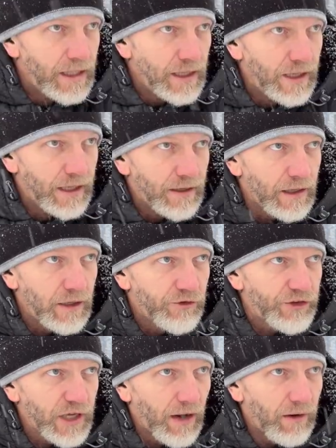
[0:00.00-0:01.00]
and and
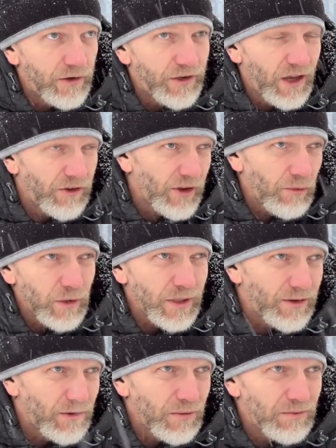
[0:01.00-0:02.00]
see how it does. I
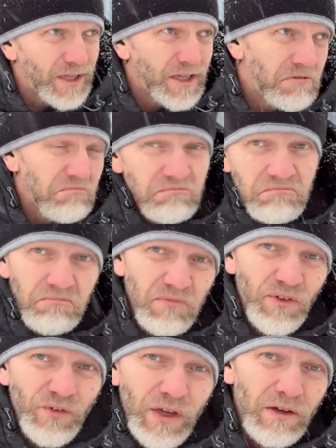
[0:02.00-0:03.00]
really don't
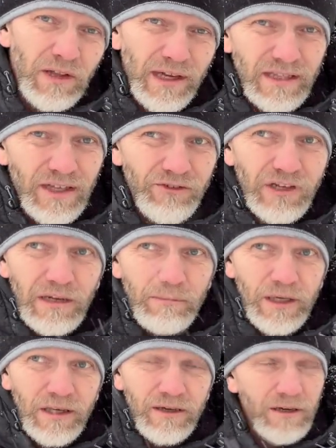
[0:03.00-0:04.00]
feel like that's going to
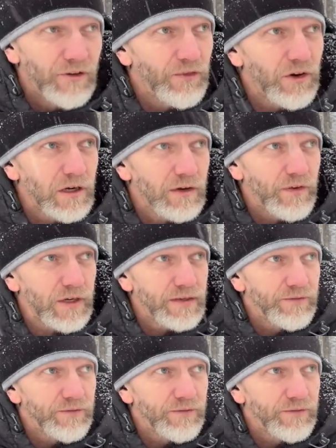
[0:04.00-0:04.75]
be a very effective